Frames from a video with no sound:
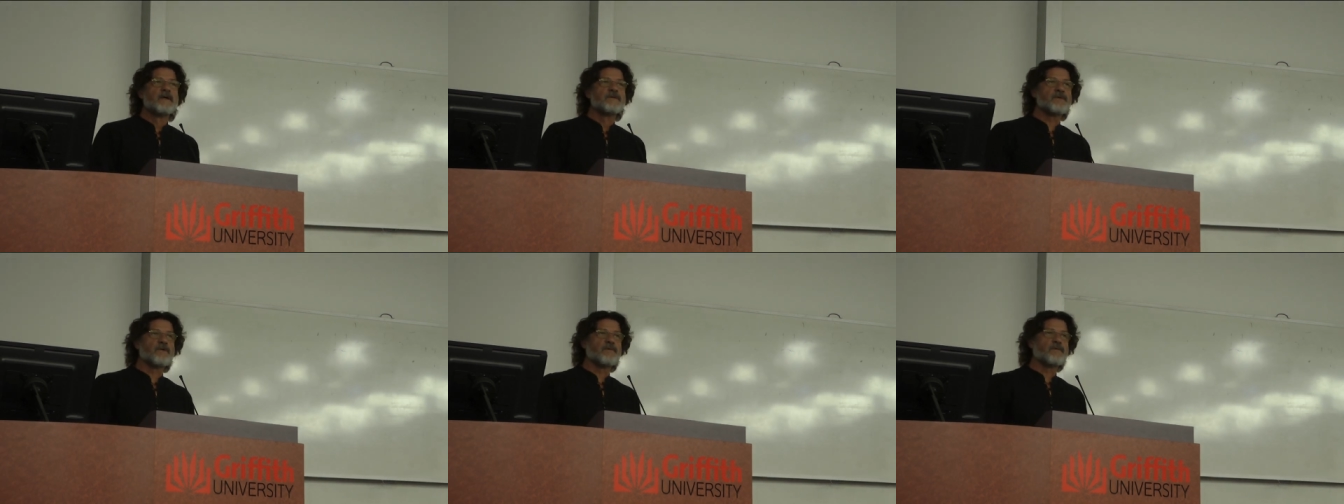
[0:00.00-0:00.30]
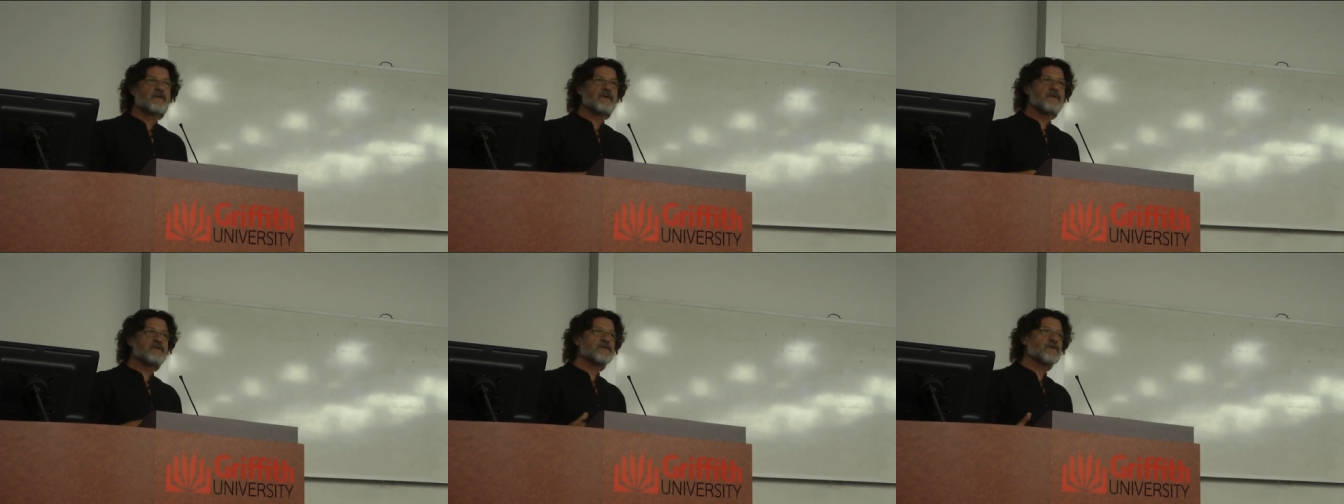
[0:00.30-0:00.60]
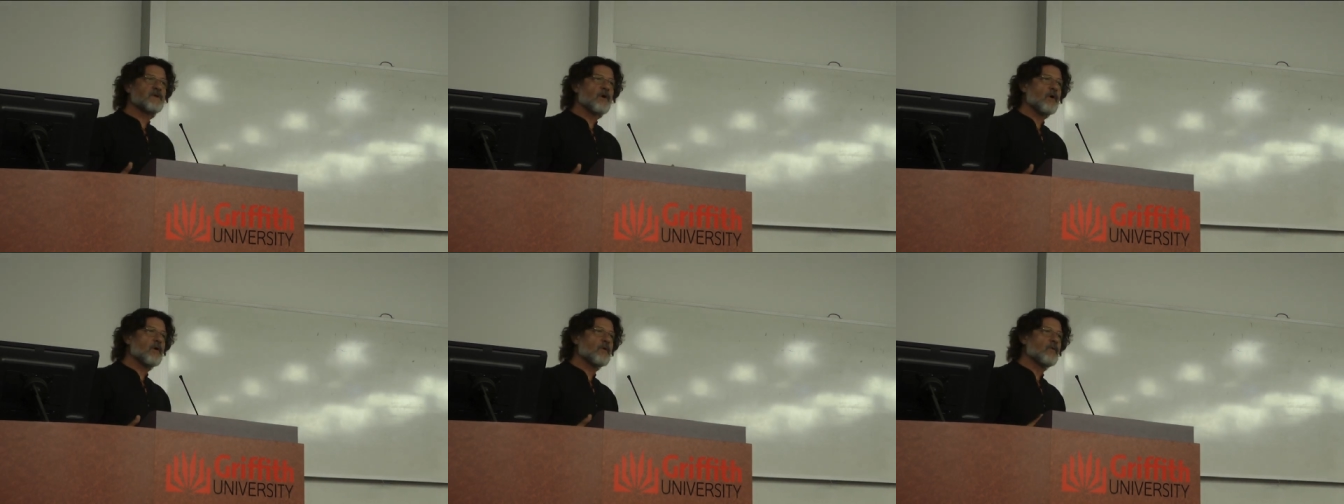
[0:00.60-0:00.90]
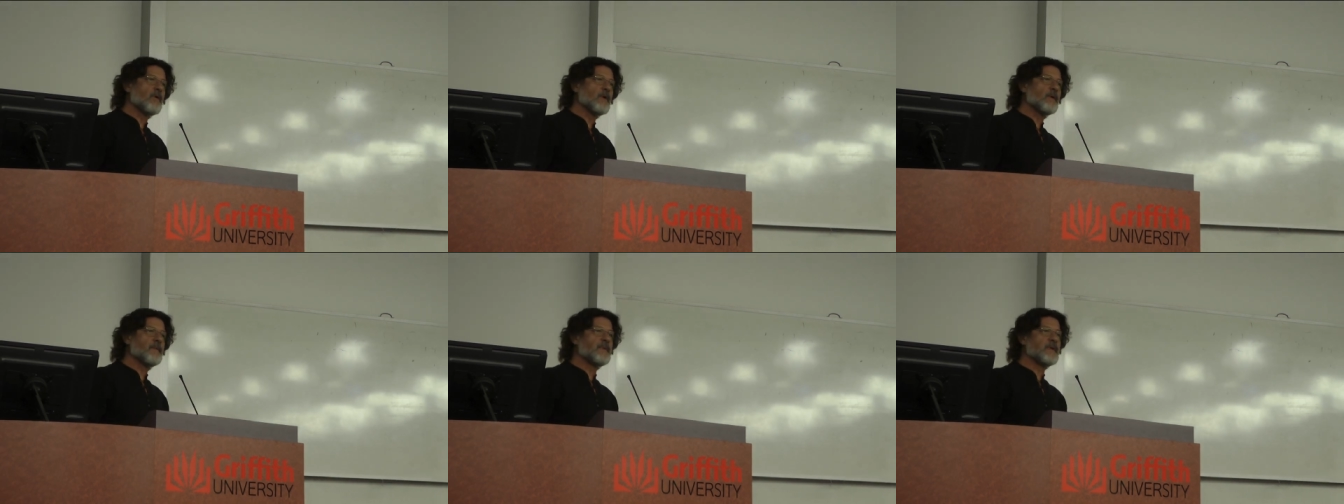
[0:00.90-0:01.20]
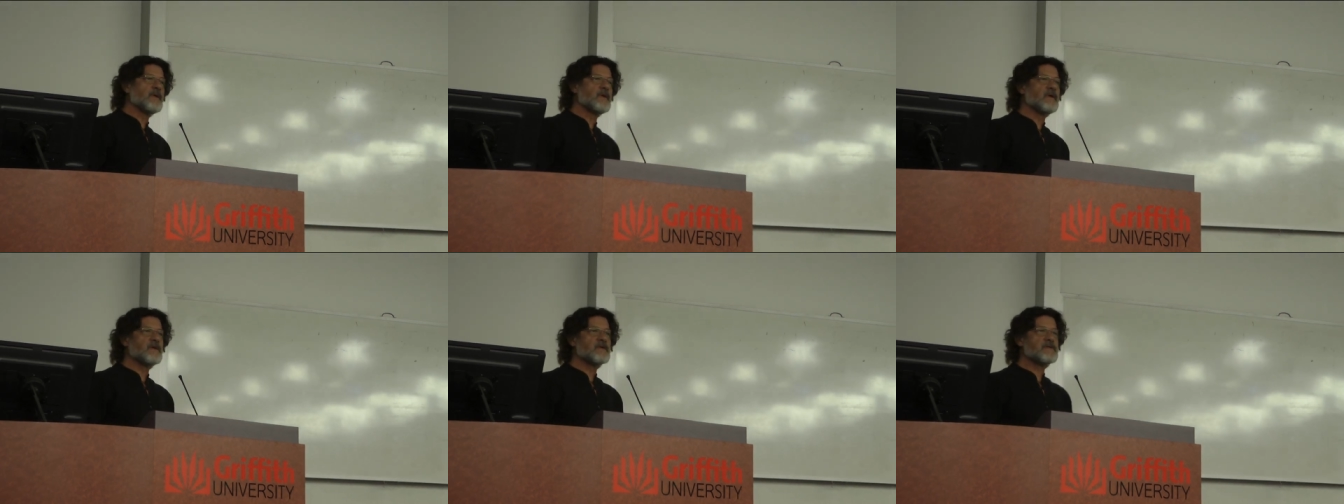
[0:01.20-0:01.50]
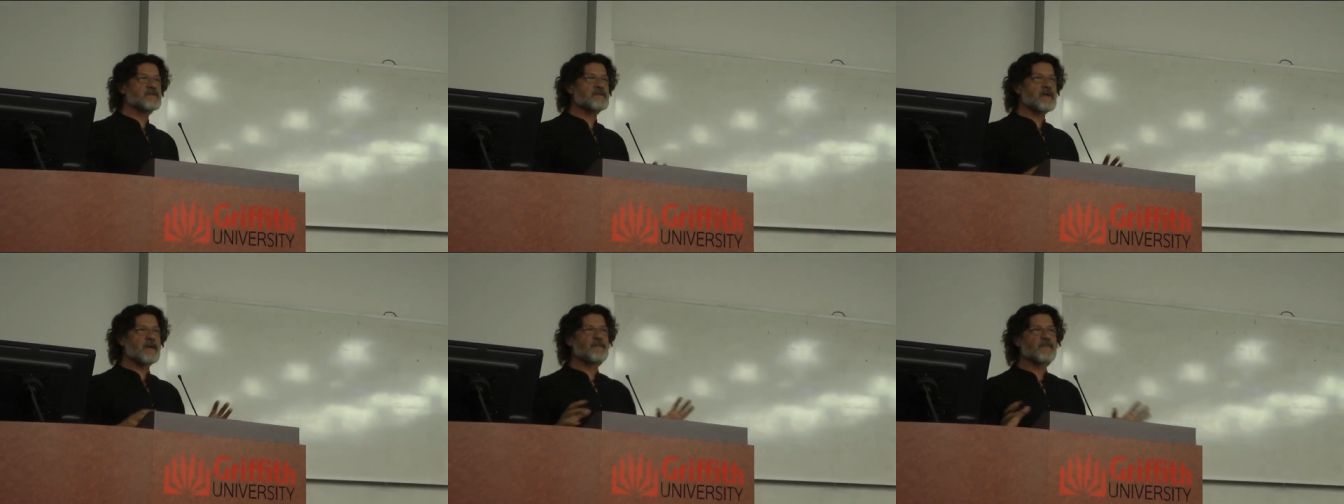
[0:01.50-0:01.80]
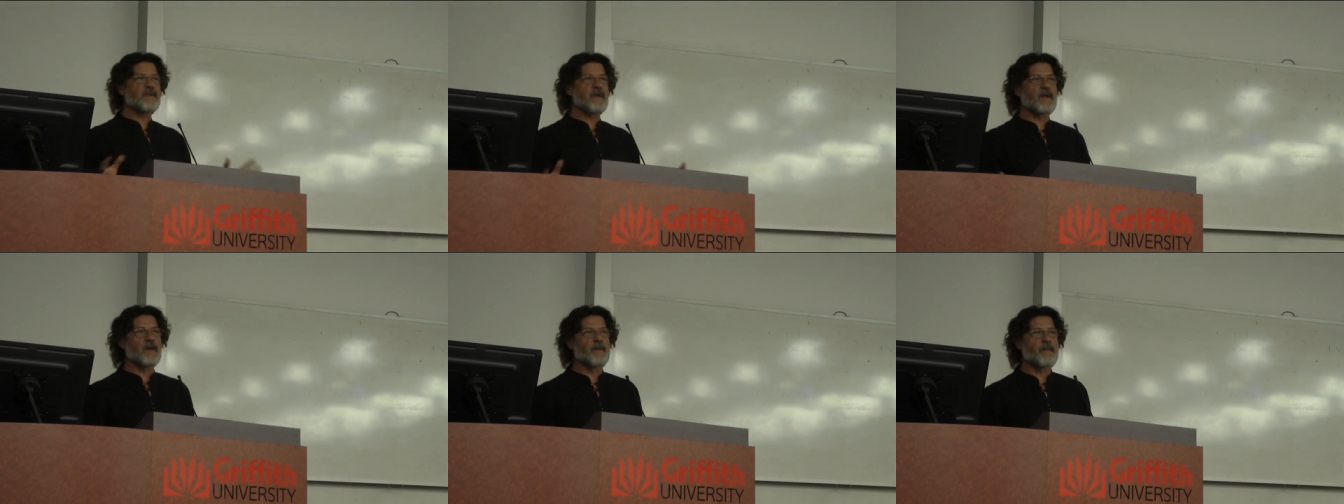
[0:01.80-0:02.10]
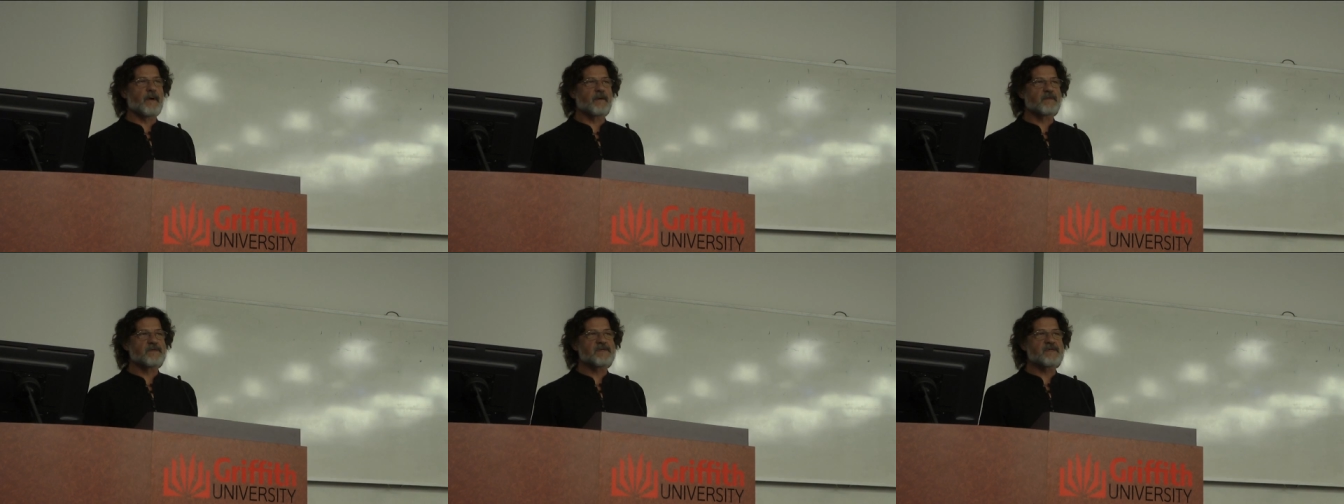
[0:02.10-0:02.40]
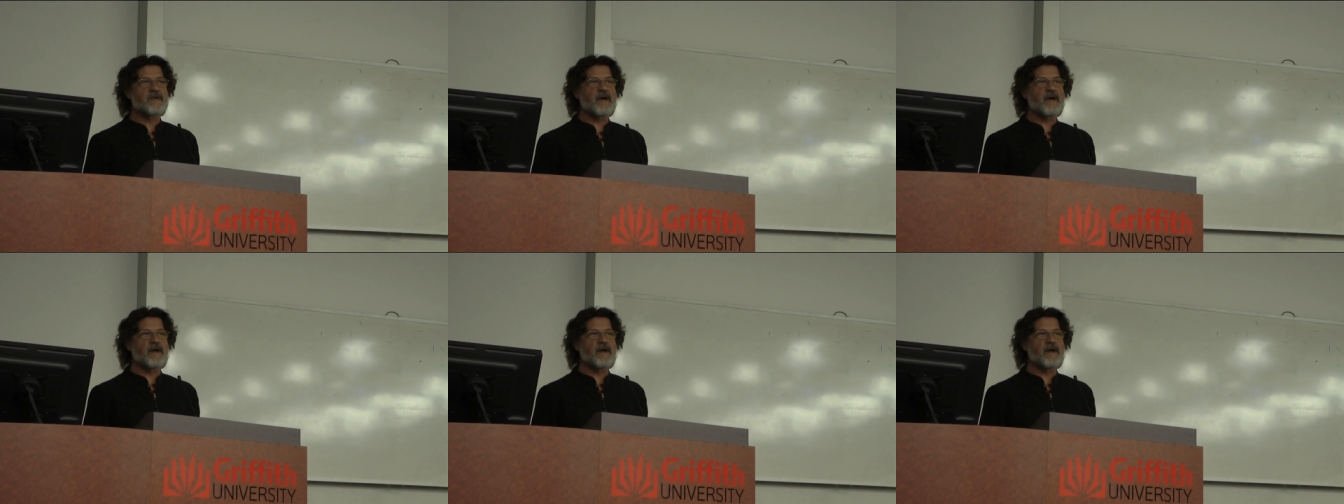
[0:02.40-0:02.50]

So this talk will be something about